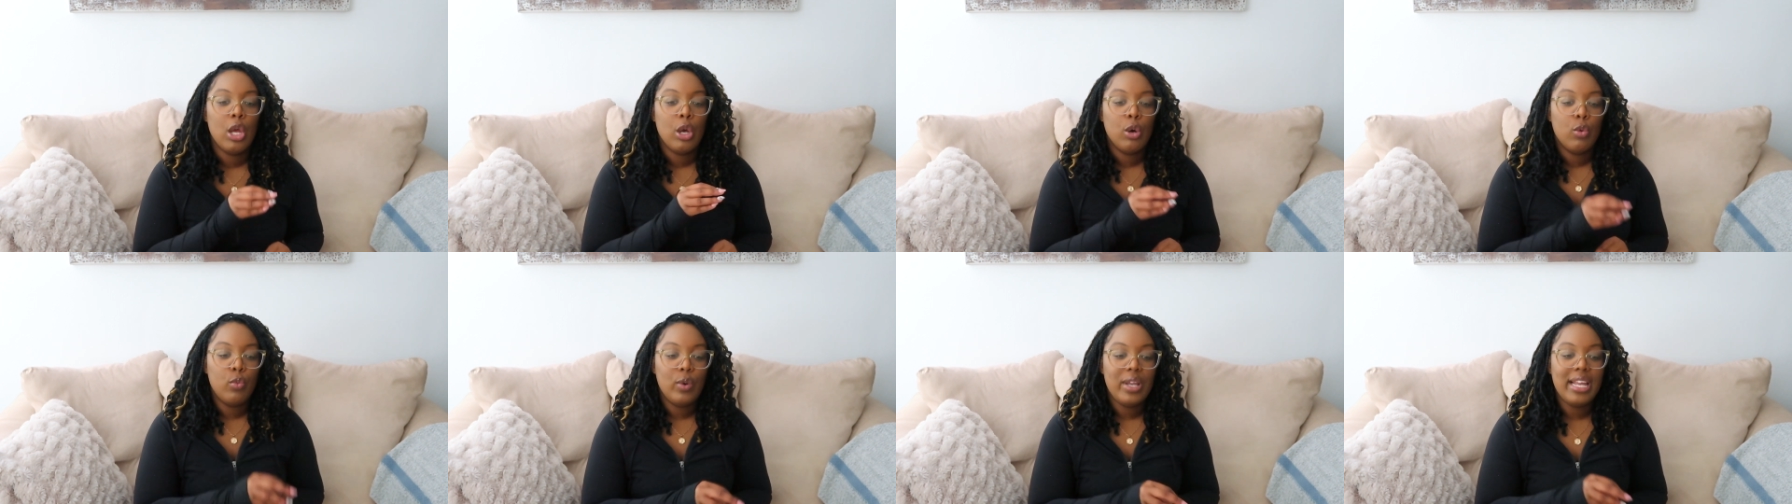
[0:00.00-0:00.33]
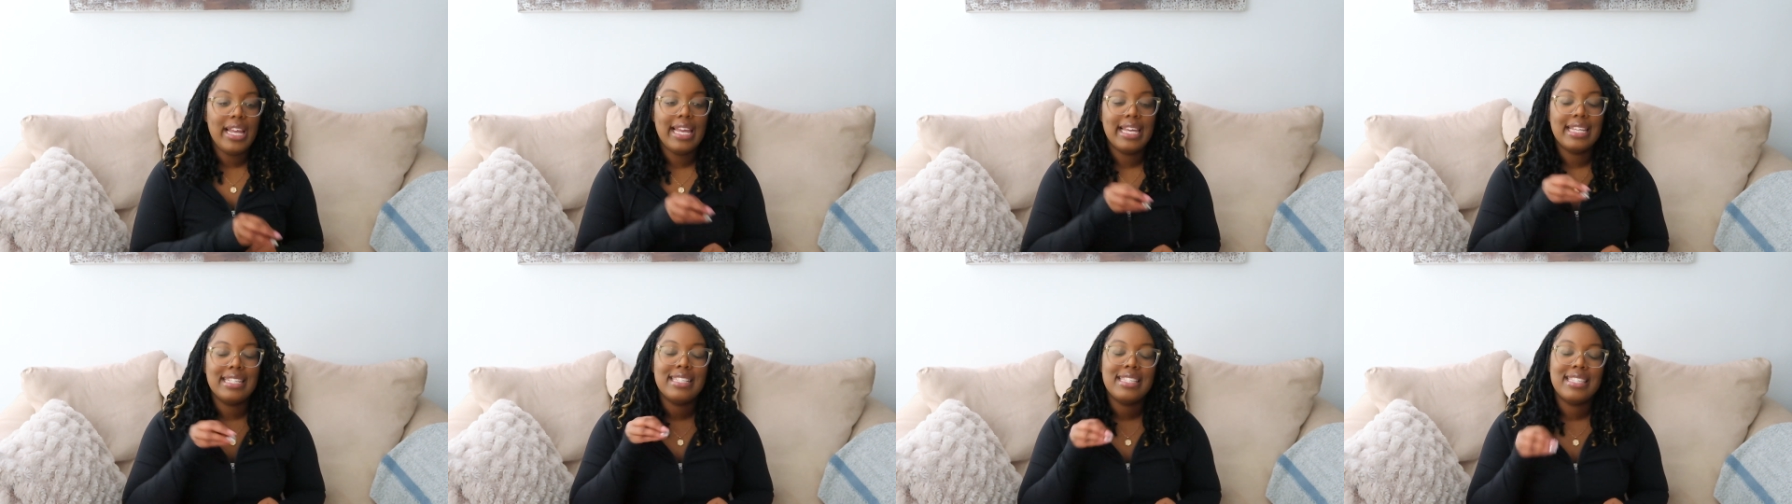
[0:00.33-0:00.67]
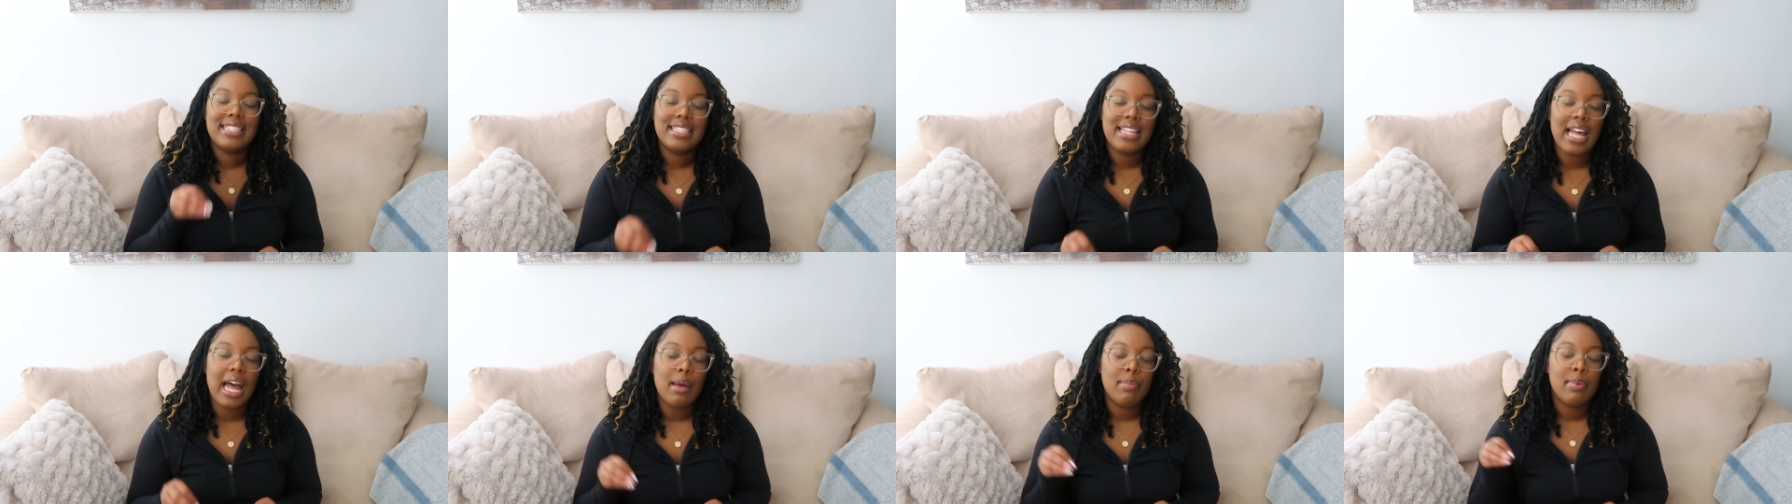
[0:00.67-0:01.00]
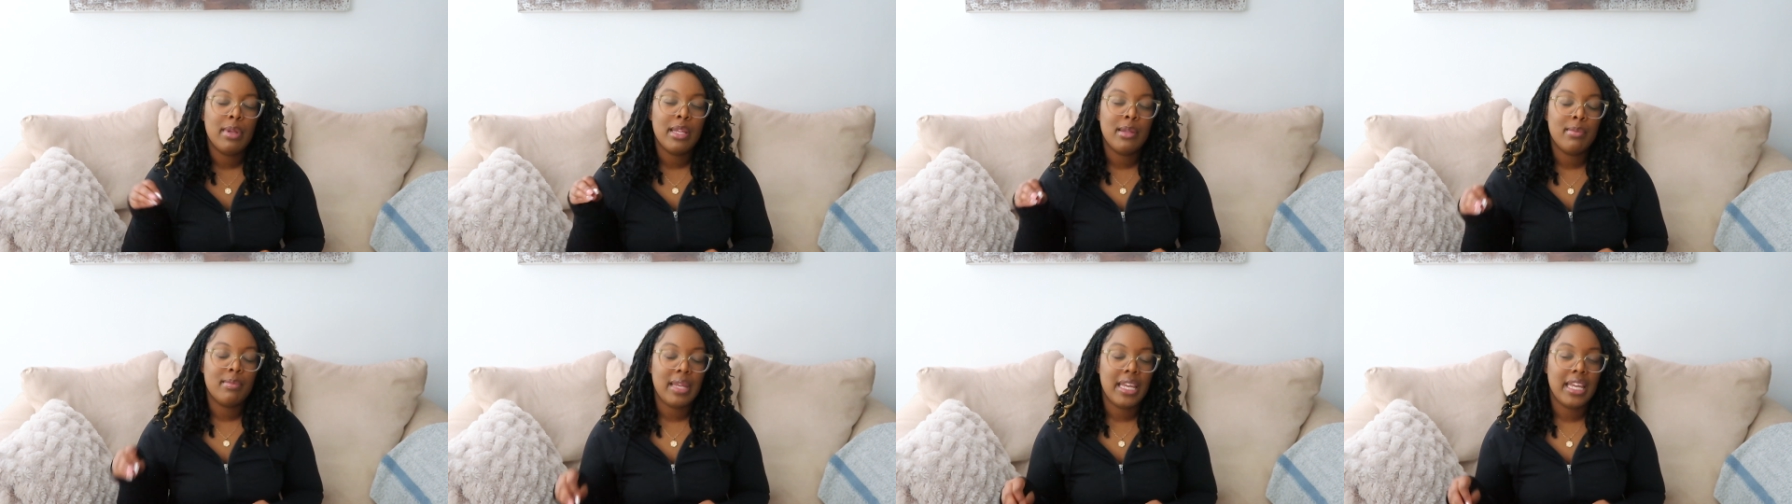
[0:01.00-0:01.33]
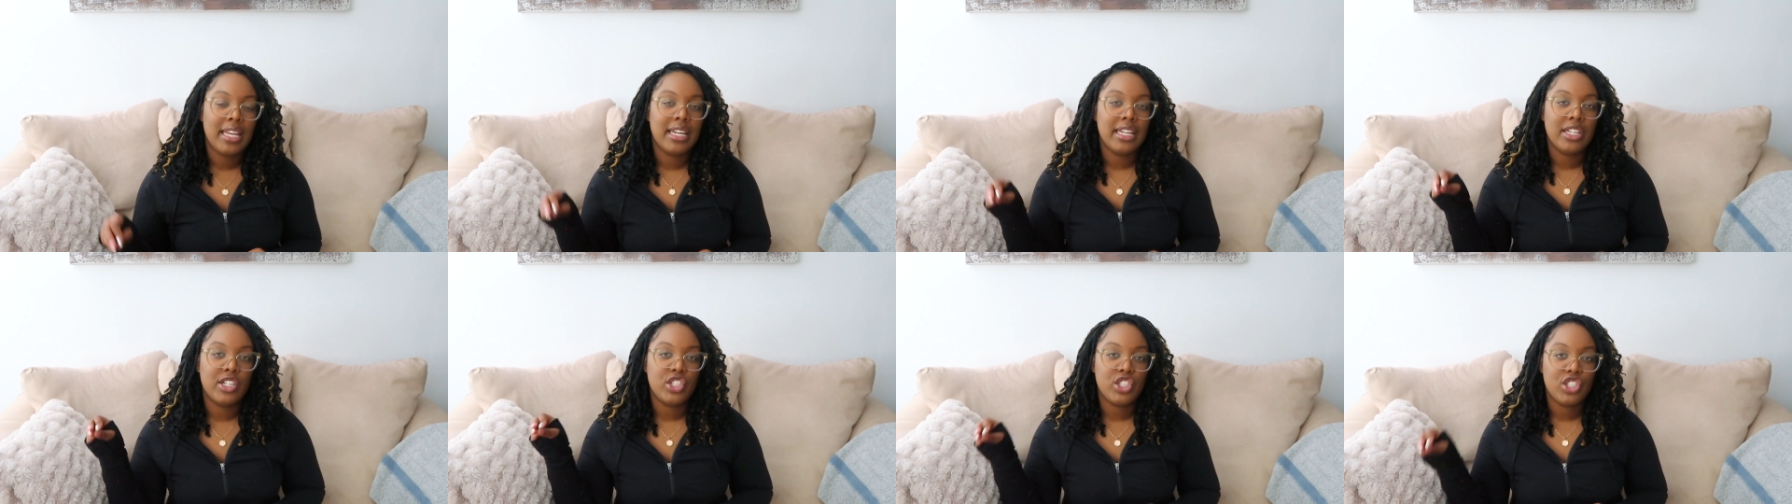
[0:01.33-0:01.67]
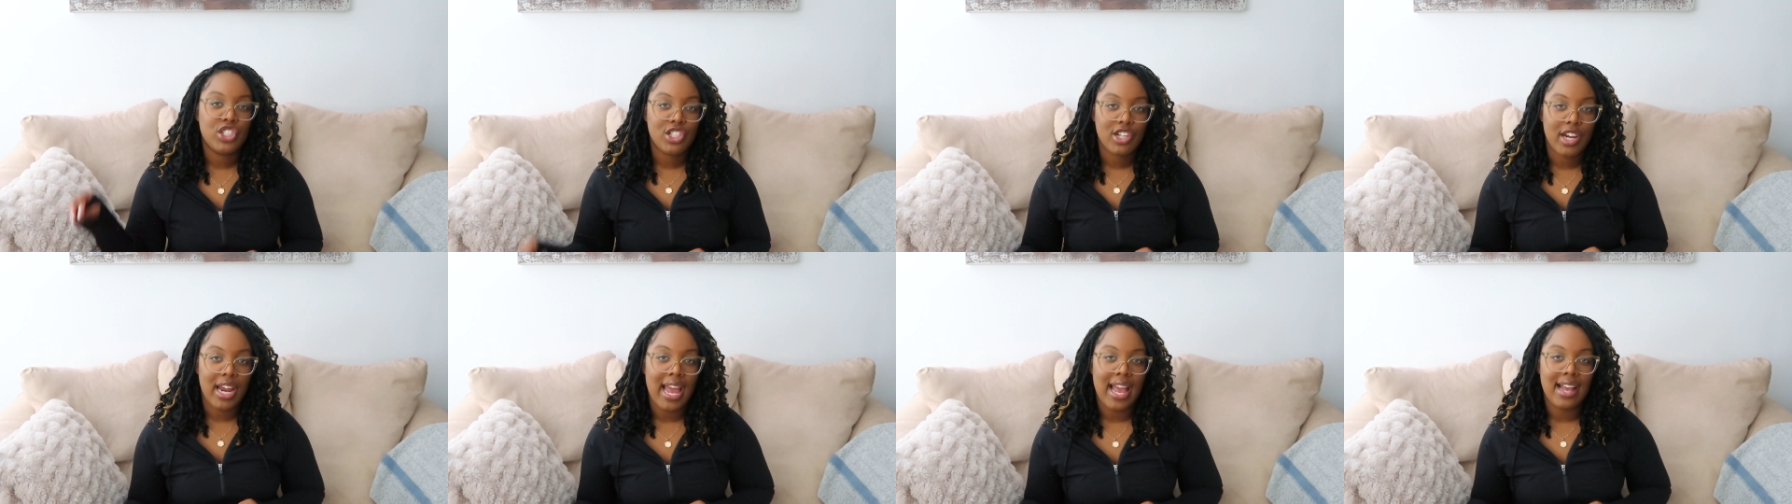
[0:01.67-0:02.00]
we can stop him in his
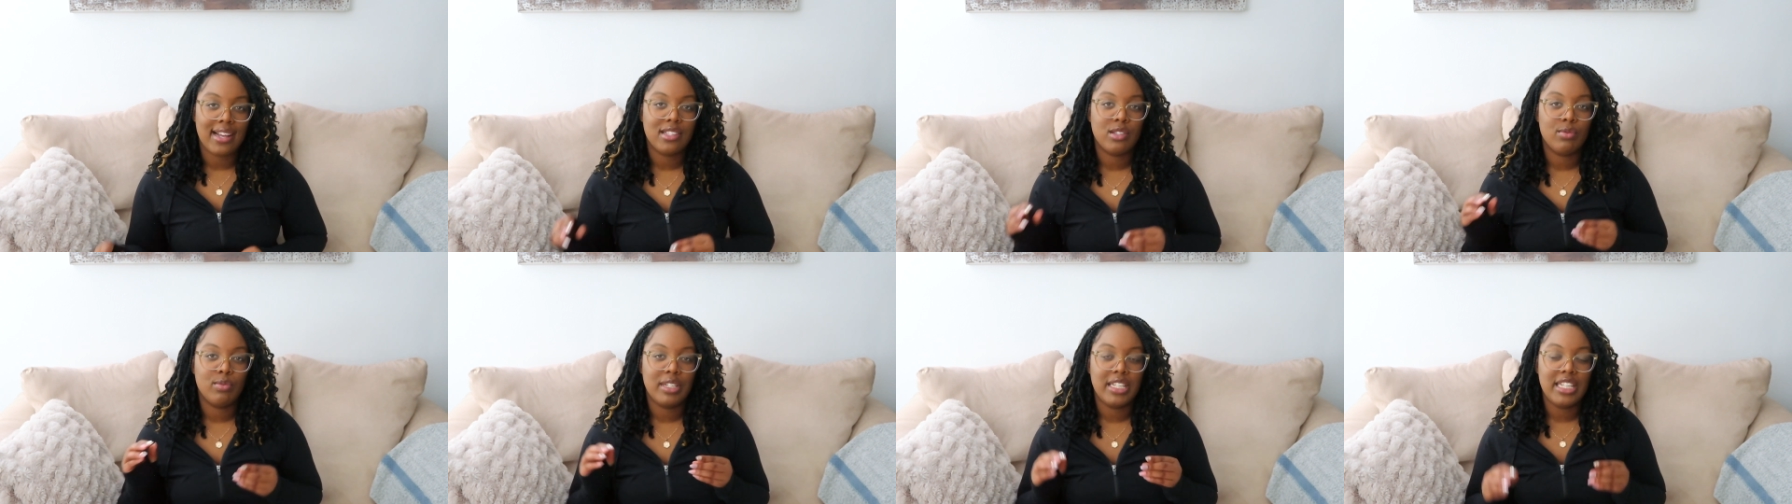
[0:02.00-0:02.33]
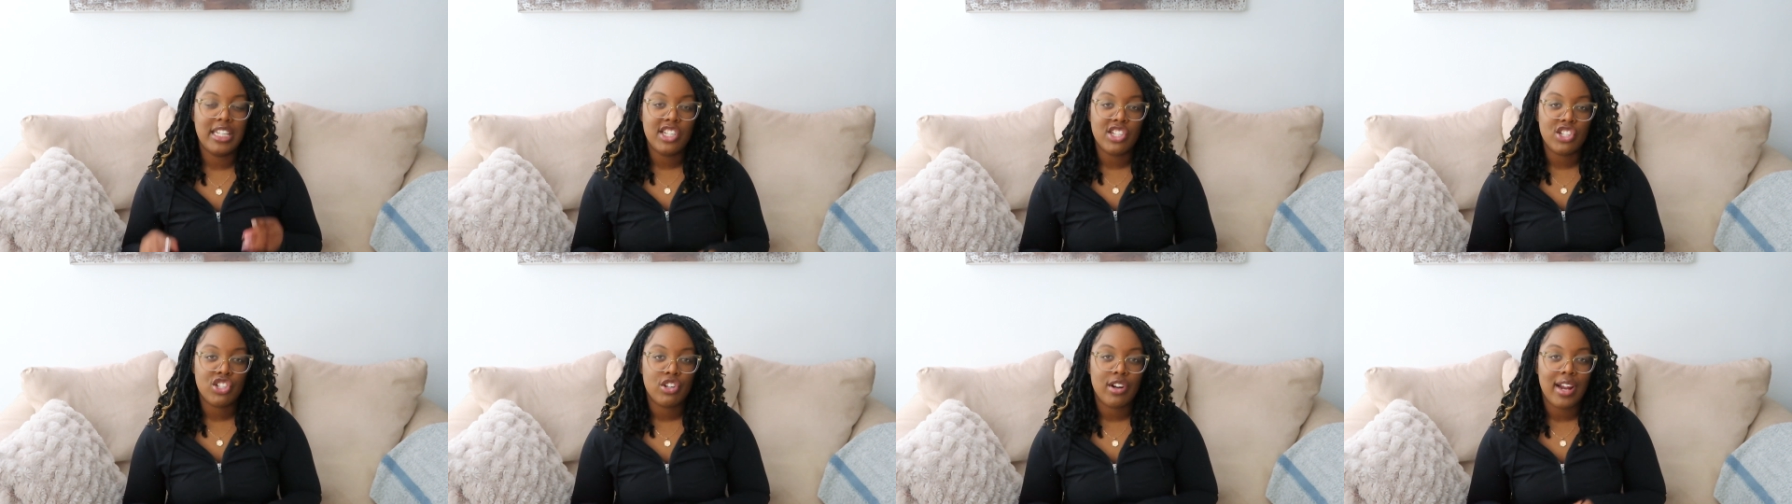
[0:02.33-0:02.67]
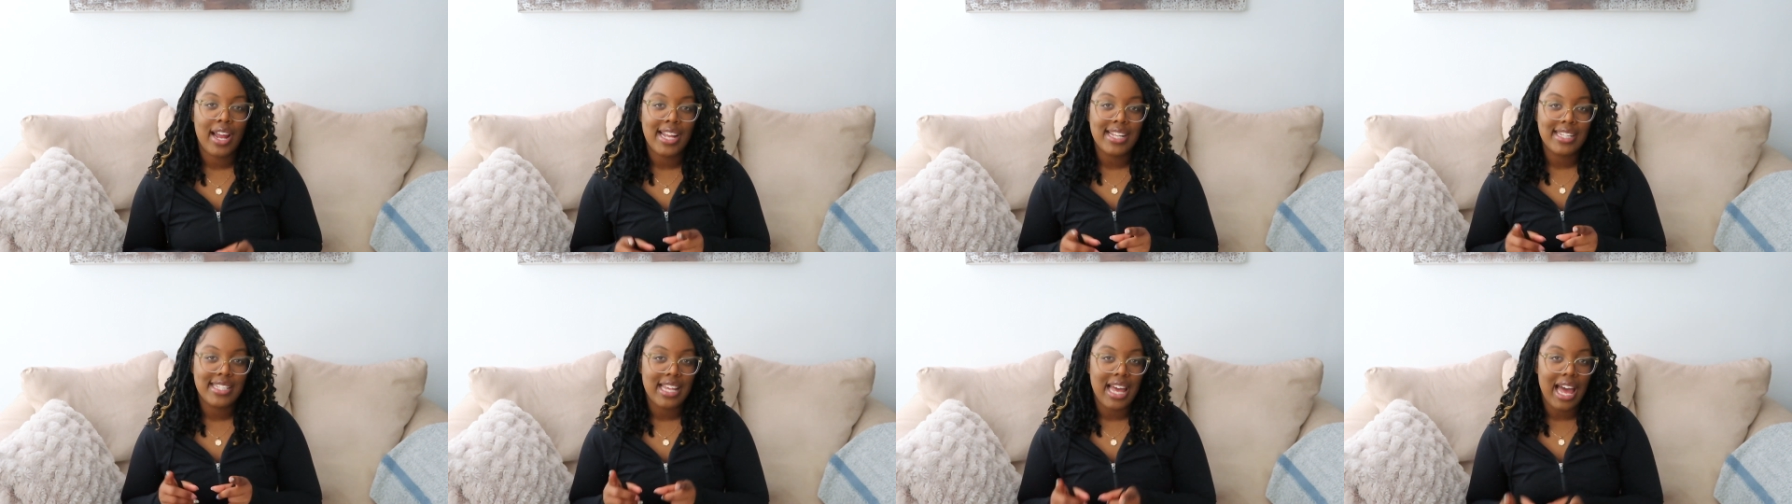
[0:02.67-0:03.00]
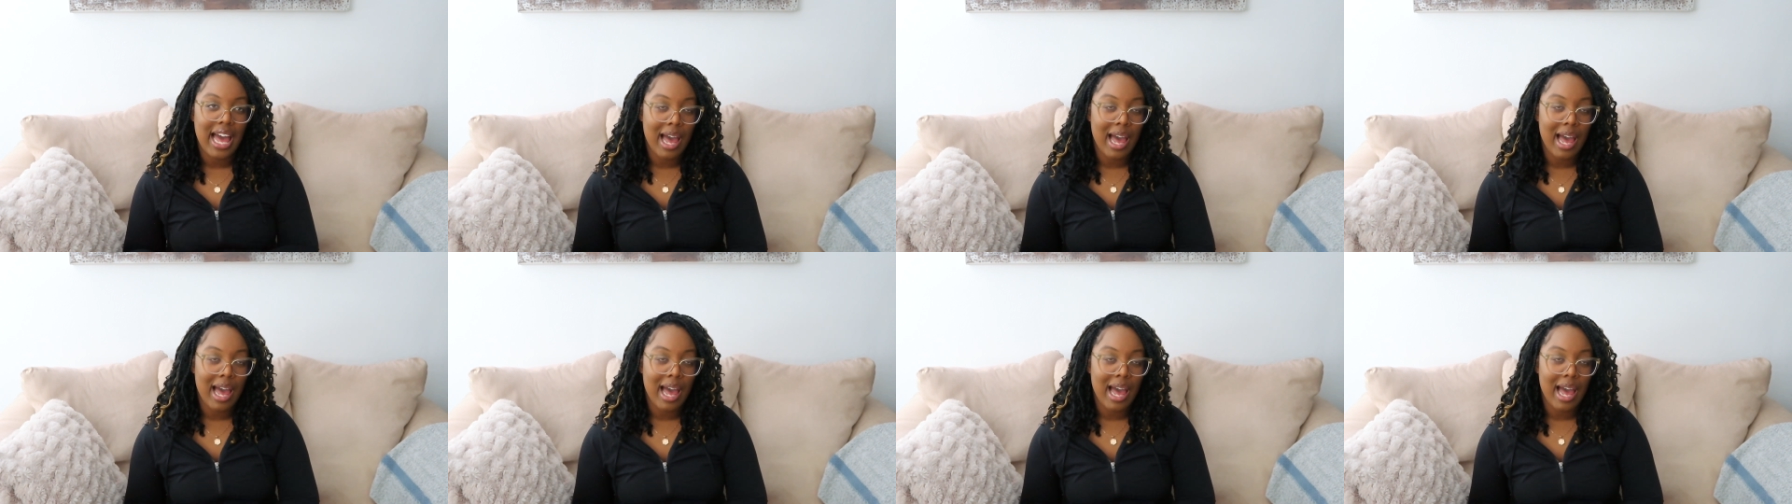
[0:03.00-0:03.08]
tracks when he is trying to